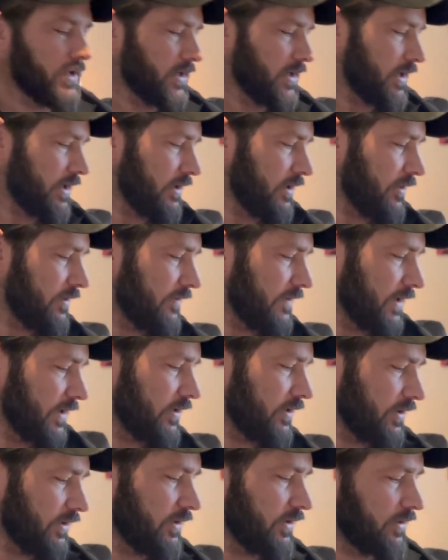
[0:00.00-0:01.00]
Another thing you
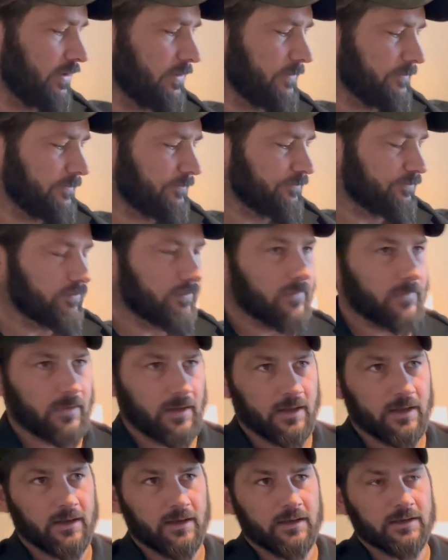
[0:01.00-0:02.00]
can do,
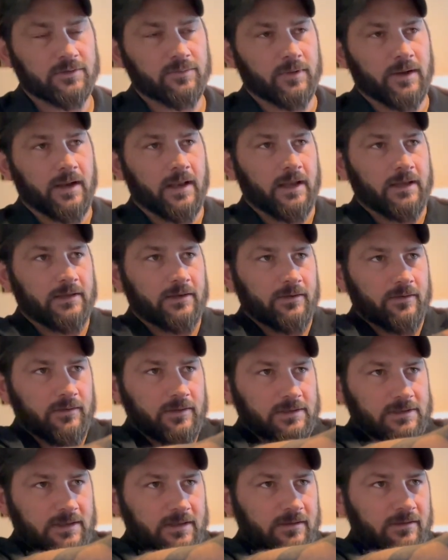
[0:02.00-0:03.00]
and this is what I like to do,
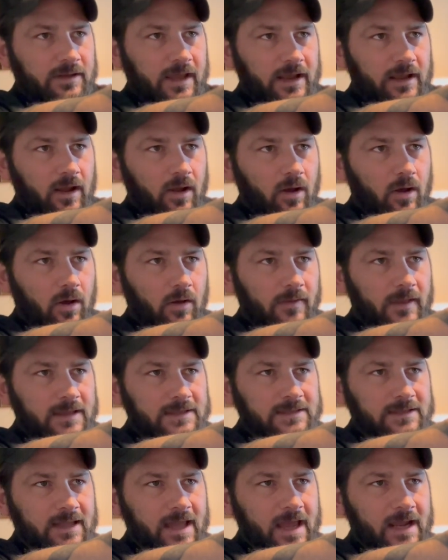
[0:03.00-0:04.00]
is take all that
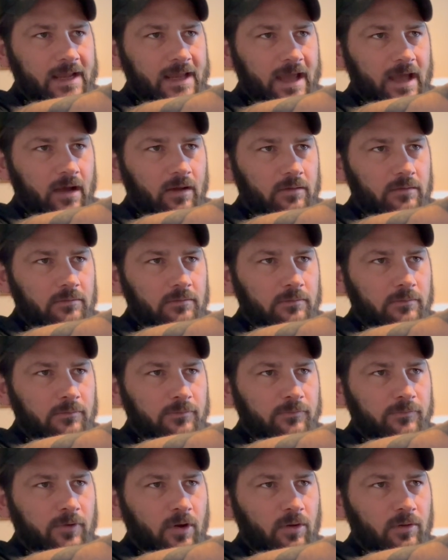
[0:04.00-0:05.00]
slack out,
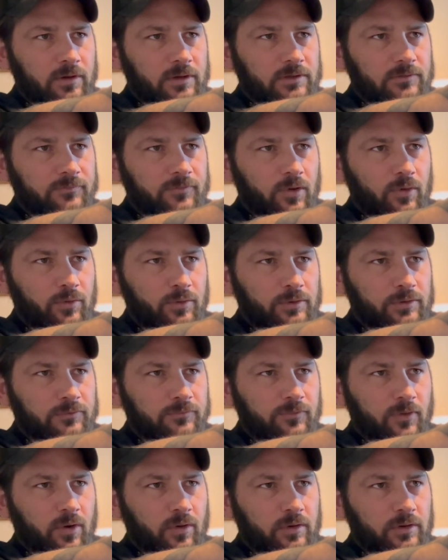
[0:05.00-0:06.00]
focus, focus,
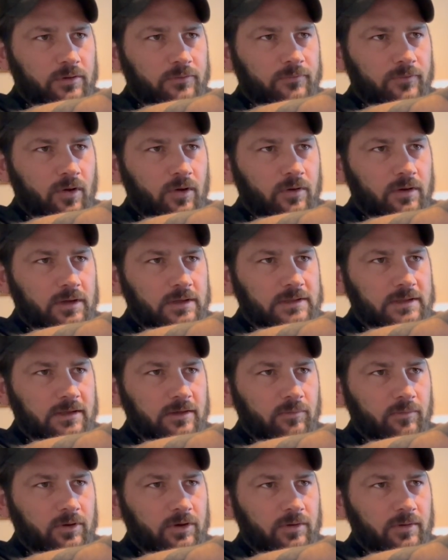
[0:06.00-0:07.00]
focus, focus, and
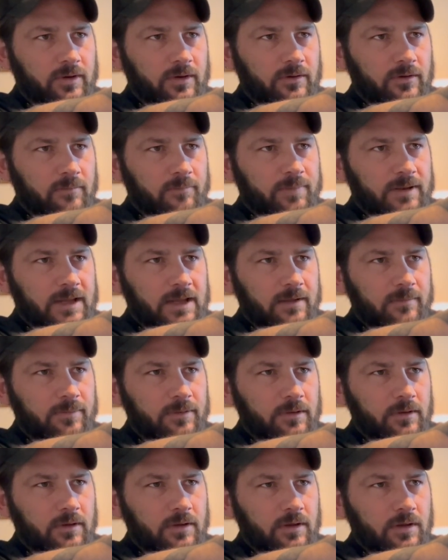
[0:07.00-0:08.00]
then when you hear the beep,
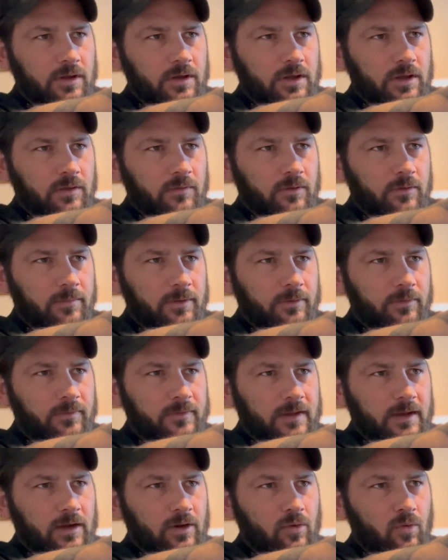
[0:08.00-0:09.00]
you want to be
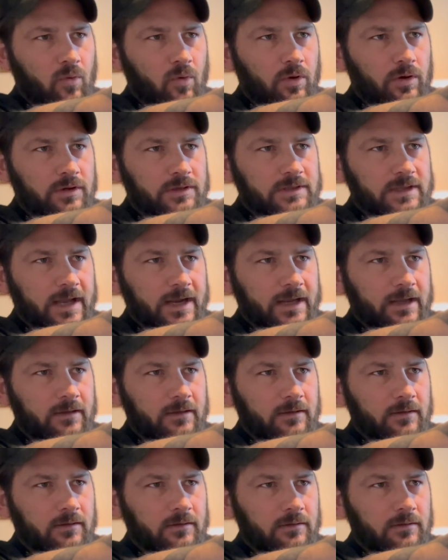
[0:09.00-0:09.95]
within a quarter second,